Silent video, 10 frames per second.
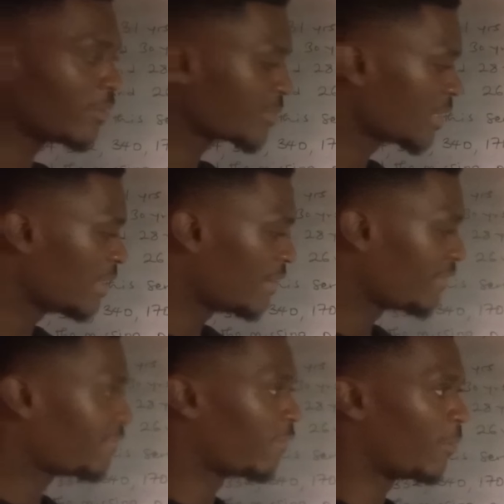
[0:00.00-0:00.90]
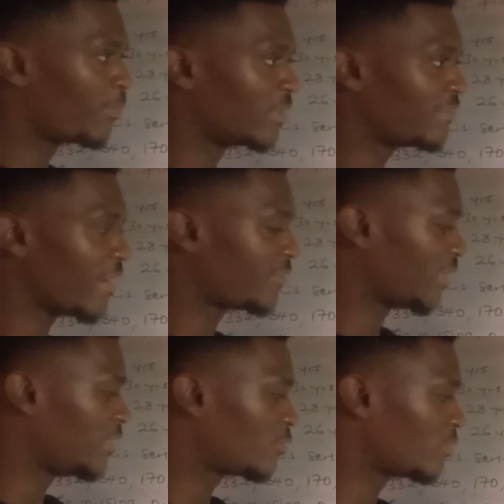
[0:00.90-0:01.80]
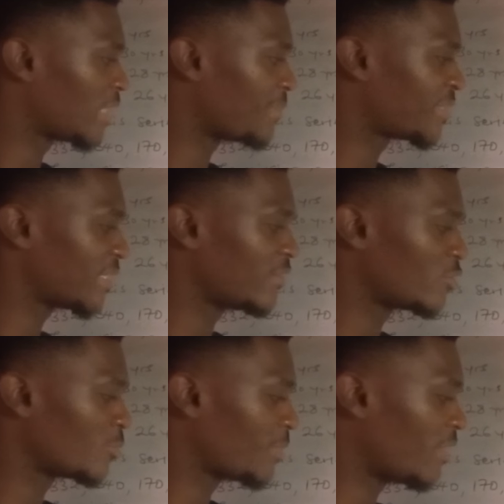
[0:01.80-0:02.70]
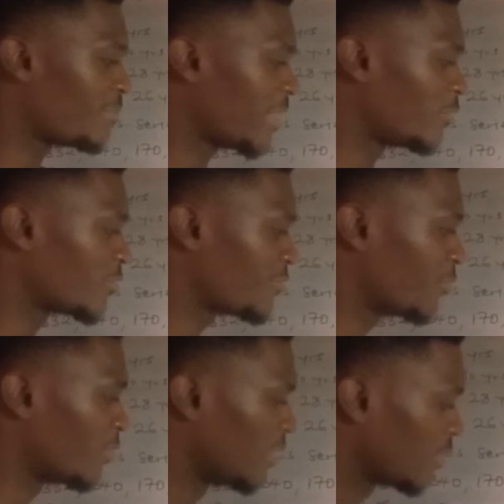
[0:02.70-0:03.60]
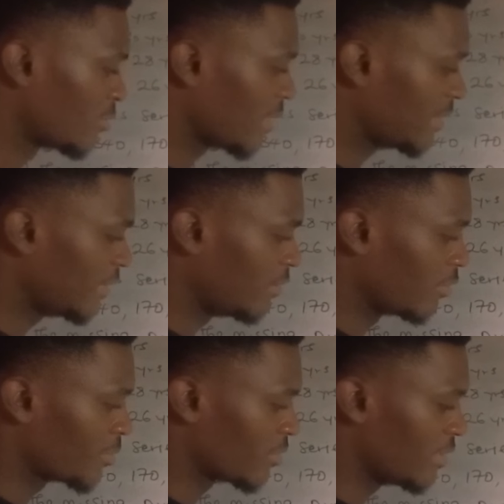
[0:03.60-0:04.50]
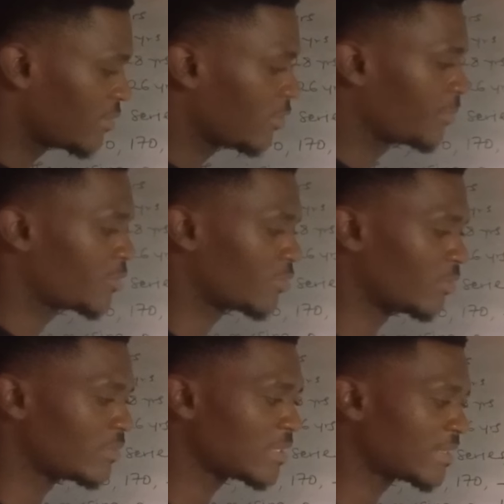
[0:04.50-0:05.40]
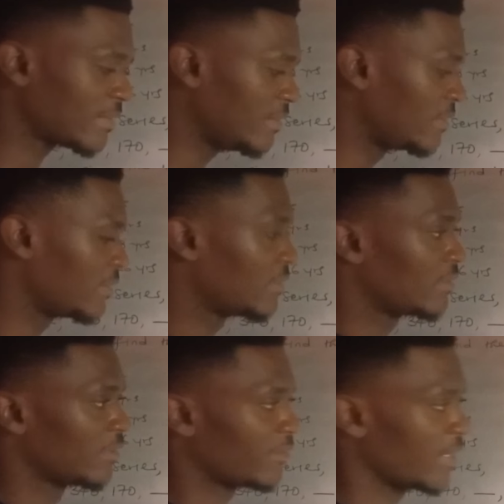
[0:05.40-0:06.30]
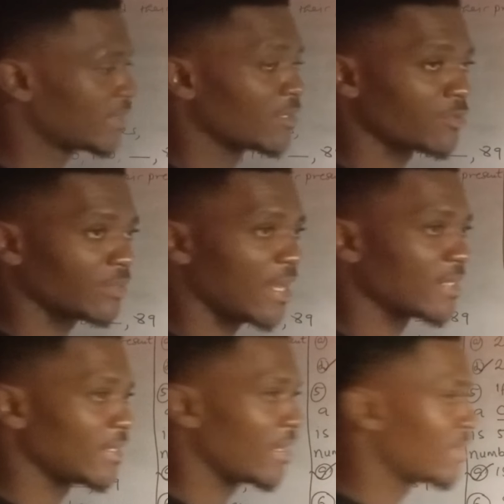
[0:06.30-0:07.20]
becomes 4.532 times 10 raised to the power of minus 4. So I think the option is option C. All right. So that's